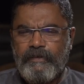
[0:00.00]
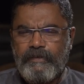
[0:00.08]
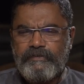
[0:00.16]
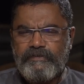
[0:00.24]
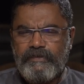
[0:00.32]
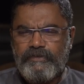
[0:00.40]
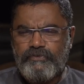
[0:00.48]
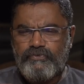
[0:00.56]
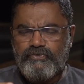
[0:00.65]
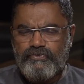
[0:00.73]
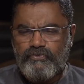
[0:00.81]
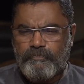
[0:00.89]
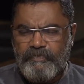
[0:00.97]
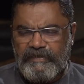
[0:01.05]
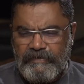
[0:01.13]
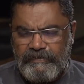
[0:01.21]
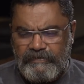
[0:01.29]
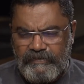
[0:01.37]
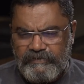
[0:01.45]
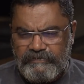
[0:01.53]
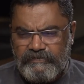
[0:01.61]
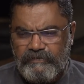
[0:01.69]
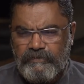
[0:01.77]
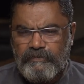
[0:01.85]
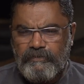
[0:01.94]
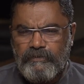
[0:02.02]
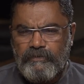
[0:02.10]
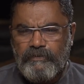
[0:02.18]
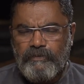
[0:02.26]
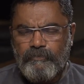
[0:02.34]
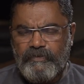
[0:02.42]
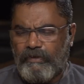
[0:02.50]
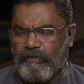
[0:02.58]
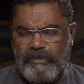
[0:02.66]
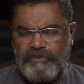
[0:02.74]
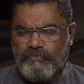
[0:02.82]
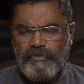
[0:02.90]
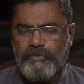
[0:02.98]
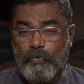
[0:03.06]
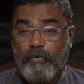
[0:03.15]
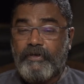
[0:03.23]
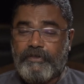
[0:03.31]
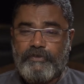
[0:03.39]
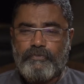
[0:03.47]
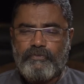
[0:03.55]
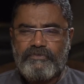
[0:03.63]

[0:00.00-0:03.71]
and said, you should be like this without actually knowing you.